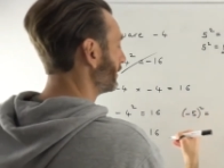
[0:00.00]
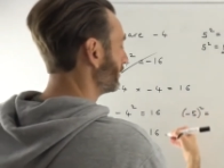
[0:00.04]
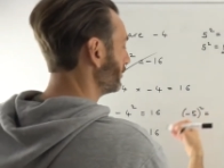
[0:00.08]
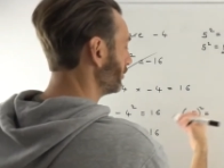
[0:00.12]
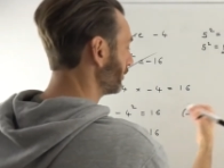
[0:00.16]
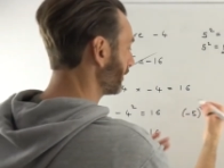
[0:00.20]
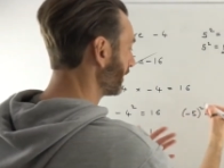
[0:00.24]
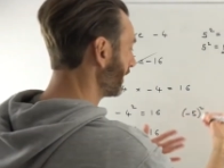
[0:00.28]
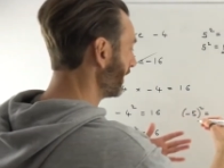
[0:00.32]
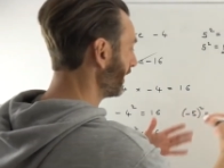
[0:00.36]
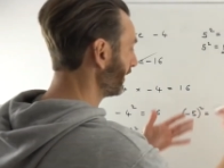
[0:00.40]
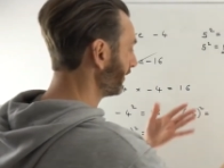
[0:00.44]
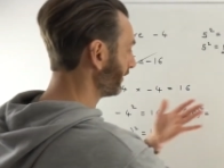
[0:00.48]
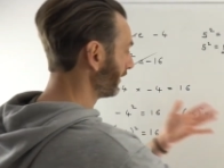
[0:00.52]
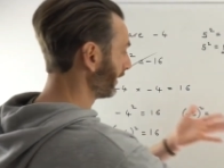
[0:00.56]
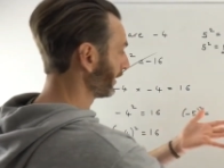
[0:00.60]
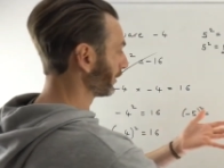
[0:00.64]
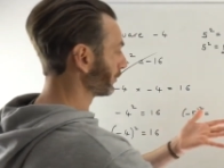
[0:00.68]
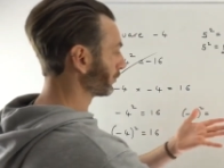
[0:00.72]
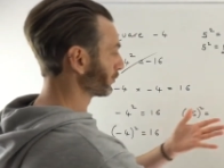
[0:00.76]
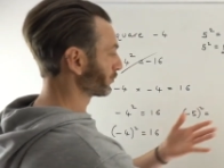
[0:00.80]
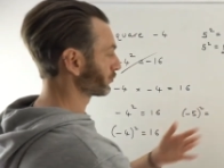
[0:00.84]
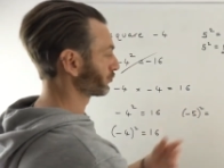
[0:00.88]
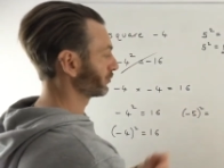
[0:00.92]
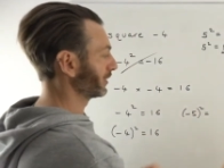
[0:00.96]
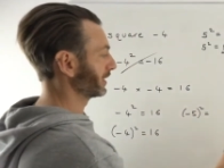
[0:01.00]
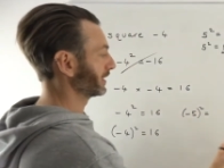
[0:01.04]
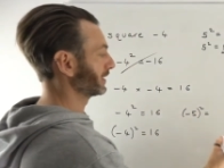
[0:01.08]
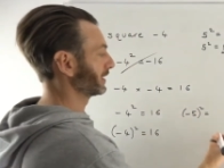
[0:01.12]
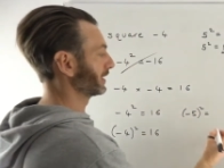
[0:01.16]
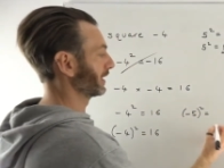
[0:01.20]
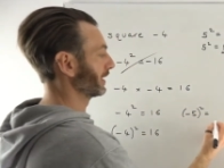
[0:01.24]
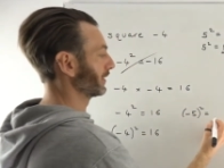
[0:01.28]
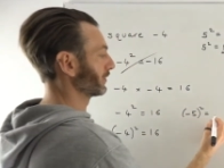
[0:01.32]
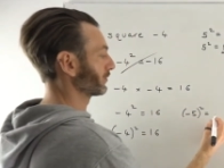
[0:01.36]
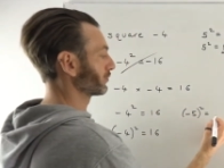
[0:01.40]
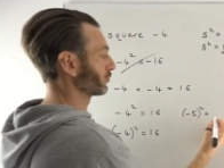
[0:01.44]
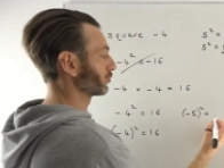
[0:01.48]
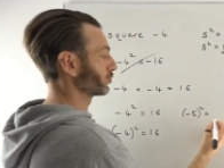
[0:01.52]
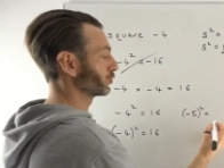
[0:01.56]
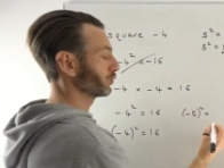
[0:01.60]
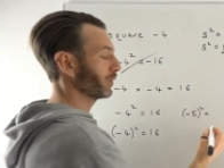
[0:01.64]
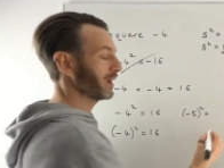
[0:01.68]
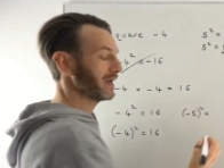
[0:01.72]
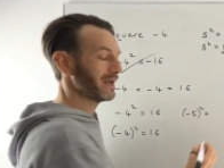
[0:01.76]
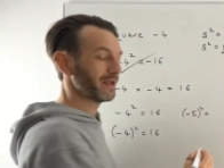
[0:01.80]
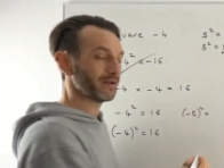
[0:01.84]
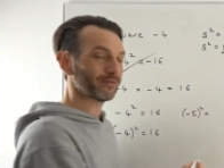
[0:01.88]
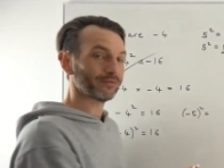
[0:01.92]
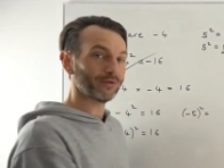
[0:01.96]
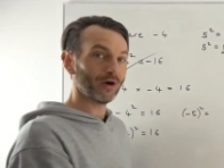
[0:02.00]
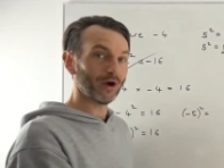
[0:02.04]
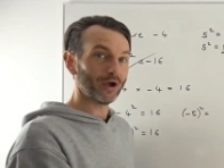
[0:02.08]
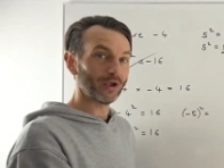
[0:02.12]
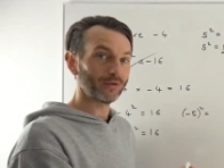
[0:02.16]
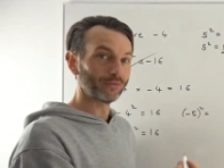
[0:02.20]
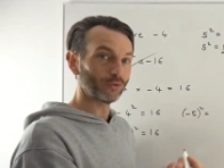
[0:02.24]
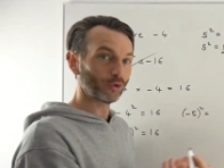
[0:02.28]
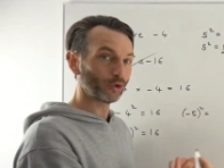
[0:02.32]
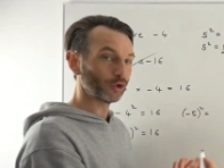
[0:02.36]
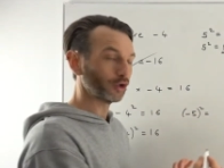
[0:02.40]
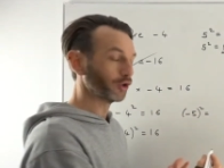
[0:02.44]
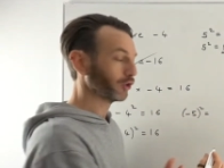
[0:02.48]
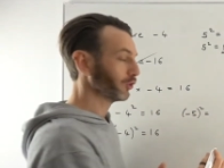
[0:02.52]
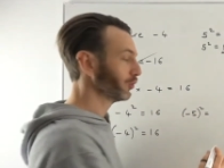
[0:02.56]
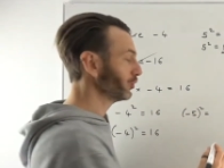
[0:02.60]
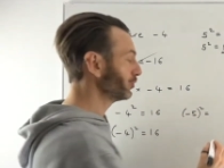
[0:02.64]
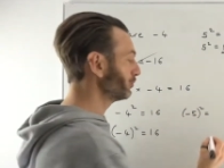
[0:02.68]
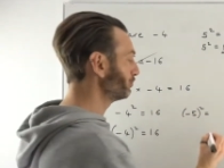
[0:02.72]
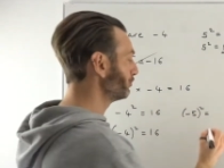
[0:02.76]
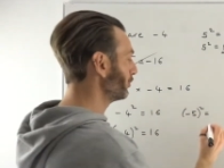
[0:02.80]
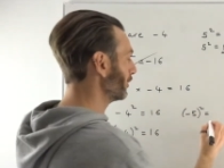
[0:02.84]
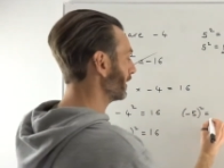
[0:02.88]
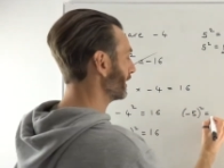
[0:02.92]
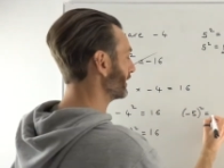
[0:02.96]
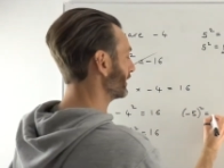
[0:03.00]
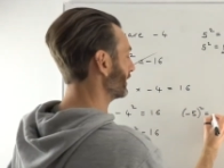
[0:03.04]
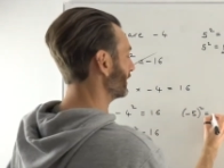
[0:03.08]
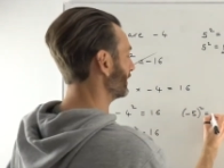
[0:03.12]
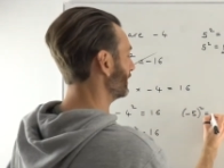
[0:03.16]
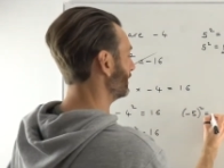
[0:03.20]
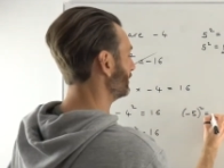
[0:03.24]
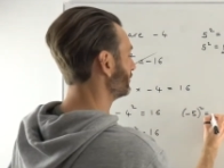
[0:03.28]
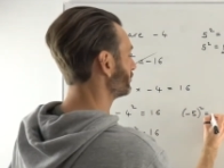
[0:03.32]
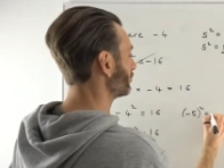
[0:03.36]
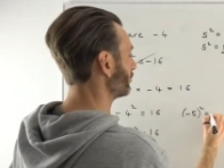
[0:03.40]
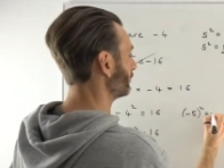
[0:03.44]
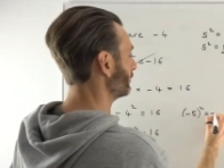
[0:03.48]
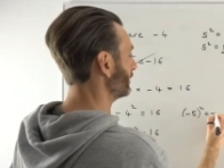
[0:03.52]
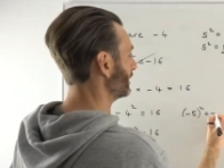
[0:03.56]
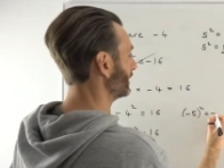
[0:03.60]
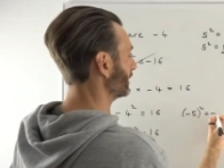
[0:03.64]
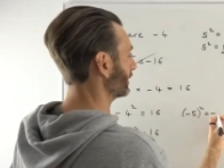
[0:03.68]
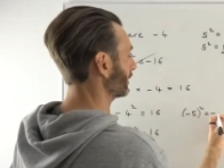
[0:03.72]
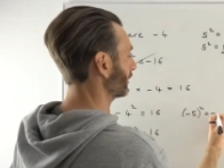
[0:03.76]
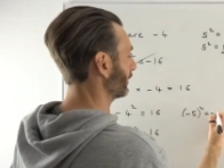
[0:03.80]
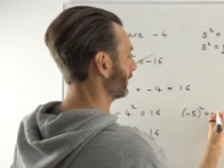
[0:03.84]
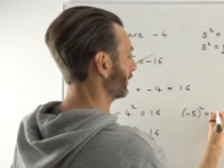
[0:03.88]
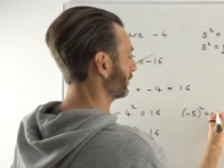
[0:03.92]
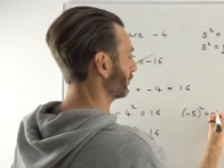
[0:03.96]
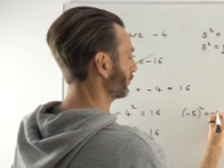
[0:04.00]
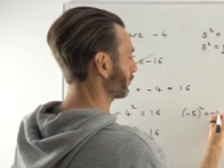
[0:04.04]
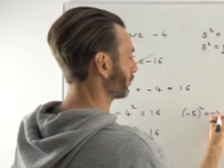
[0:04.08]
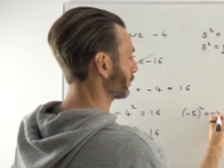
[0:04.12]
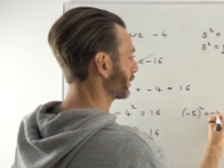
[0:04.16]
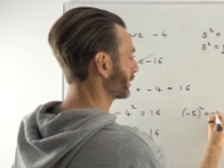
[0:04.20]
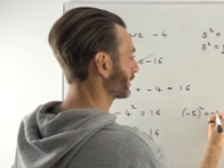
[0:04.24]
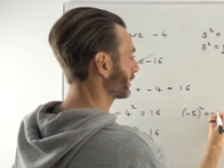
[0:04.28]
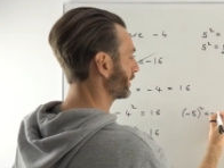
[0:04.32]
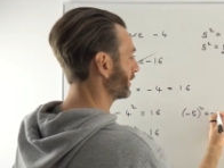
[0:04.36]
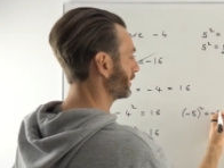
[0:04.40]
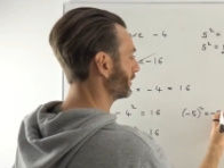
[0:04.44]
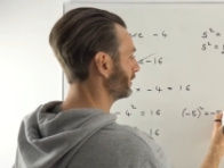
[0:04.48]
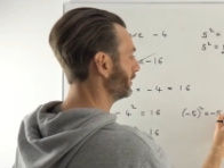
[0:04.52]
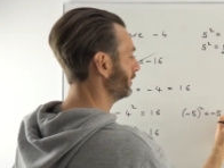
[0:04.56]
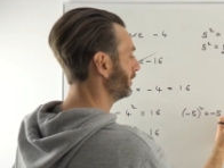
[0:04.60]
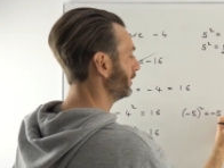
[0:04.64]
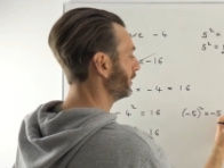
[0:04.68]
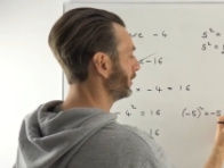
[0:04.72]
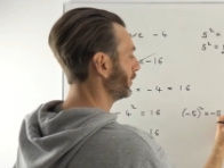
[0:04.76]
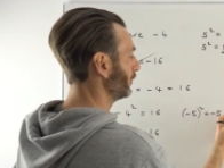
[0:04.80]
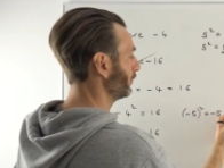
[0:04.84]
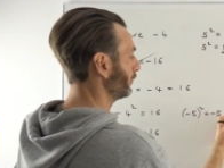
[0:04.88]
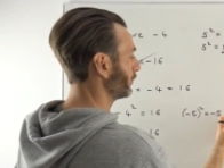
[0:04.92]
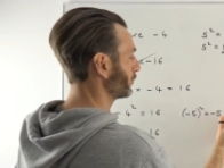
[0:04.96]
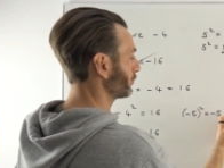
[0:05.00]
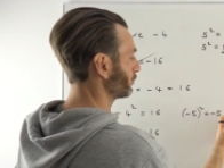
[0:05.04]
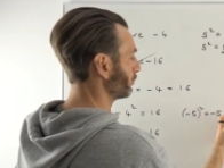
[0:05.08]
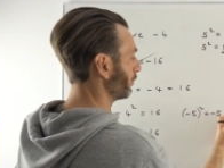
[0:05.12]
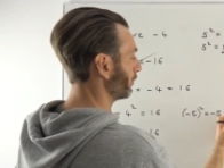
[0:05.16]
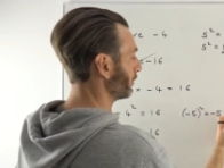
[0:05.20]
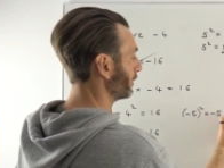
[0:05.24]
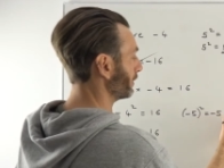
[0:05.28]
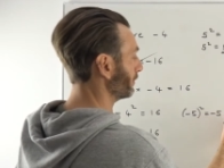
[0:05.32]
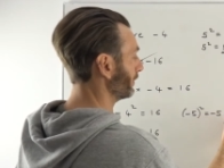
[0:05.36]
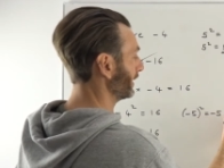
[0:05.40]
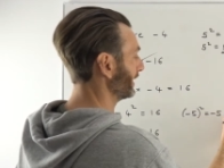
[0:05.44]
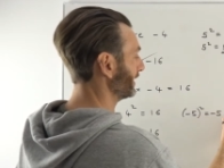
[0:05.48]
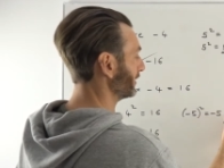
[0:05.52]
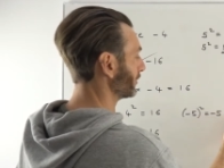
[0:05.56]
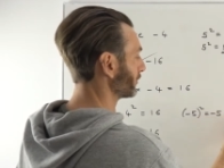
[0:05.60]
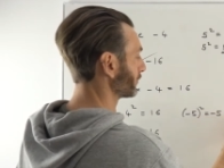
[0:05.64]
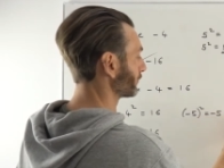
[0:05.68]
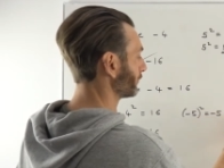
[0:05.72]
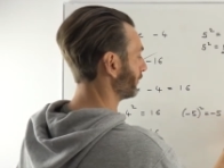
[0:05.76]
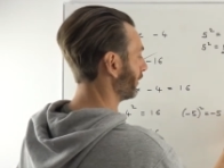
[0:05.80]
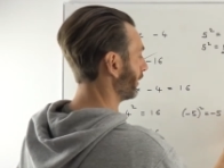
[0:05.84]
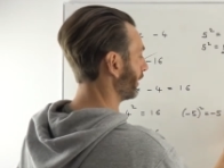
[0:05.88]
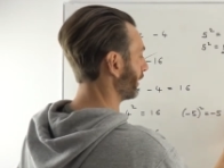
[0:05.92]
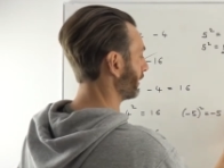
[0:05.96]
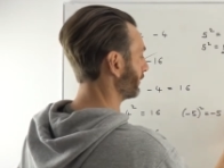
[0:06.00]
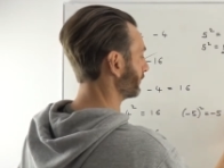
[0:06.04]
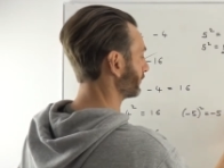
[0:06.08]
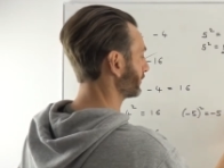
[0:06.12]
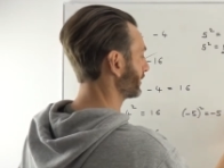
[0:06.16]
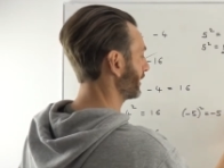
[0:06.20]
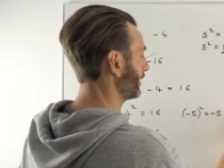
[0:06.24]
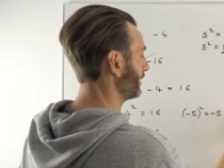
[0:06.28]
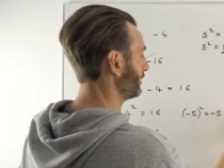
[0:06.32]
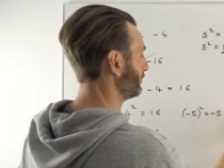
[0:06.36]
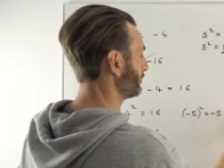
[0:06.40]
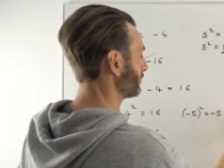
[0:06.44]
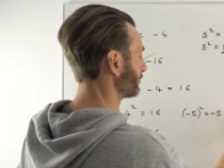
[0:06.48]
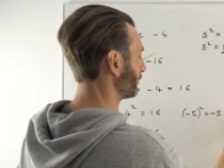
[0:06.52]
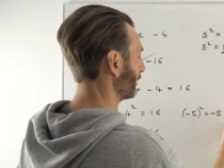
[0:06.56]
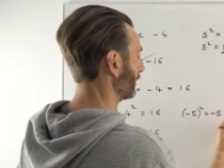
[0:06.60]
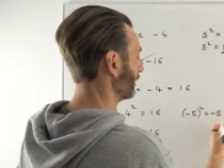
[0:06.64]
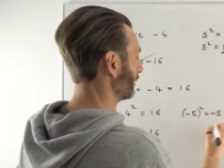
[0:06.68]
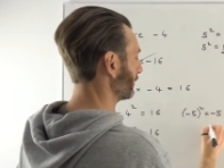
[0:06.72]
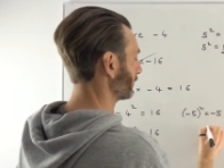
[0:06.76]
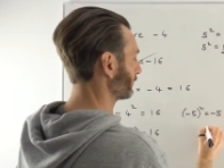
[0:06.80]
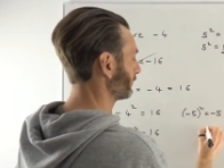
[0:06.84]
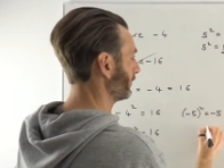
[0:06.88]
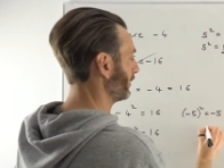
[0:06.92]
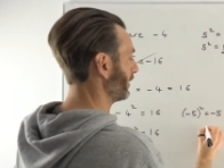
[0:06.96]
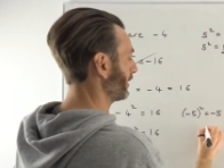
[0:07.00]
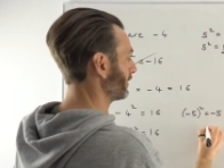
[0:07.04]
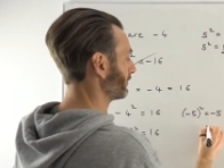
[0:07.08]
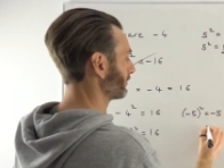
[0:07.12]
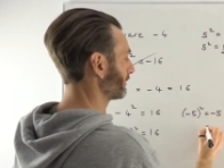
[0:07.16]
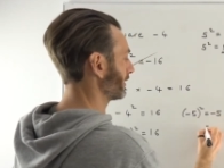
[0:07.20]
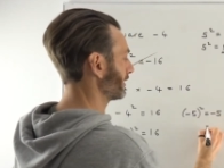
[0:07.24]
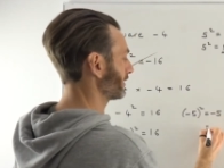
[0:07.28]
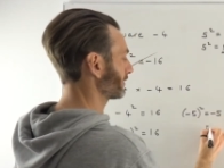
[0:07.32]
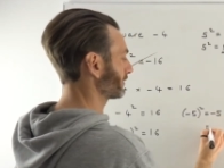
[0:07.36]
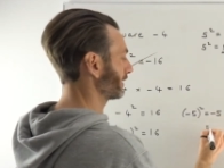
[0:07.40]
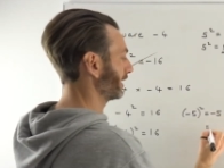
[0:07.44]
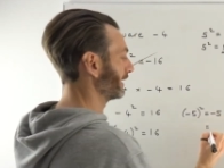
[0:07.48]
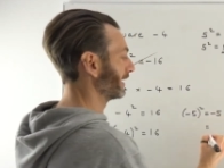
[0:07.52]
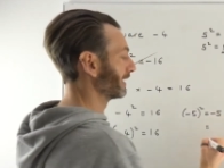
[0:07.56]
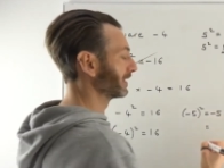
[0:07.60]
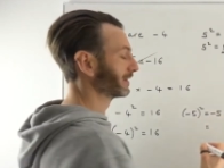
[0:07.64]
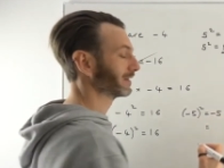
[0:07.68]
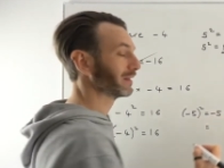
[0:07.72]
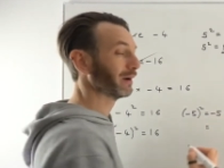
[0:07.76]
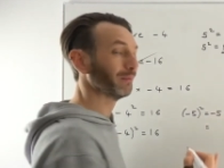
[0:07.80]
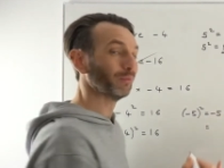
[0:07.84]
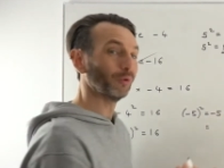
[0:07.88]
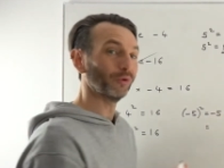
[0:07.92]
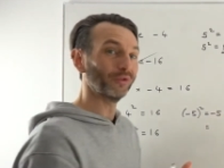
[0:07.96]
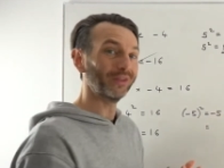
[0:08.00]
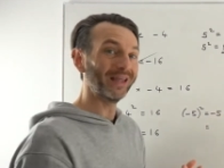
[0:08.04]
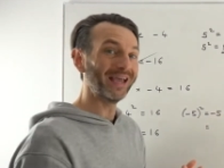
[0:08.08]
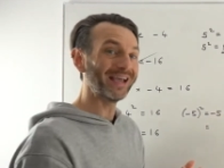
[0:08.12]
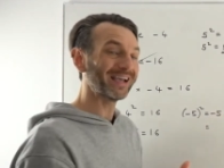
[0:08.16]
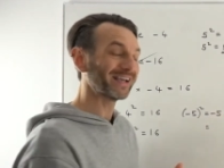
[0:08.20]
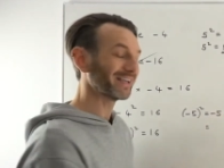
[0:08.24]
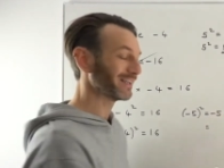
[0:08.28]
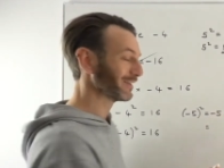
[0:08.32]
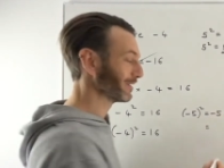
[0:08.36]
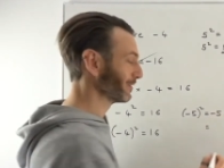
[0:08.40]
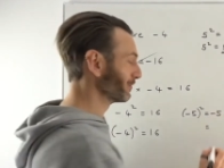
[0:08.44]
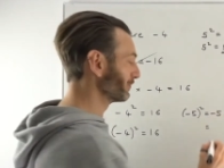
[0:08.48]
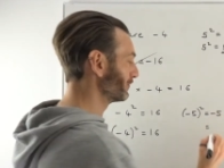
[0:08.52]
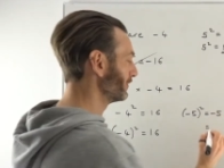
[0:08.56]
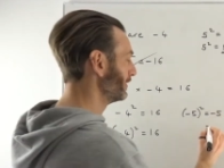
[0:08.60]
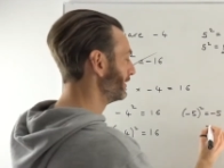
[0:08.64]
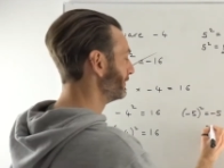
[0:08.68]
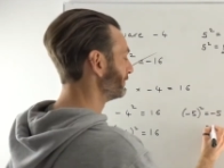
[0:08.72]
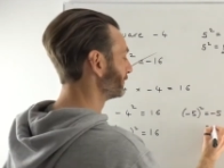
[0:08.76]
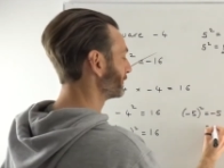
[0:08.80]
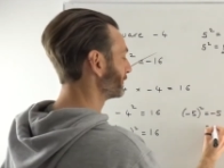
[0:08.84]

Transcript: You can then go straight to the answer 25 or you could put in an intermediate line of working which would be minus 5 times minus 5. That's then a double negative,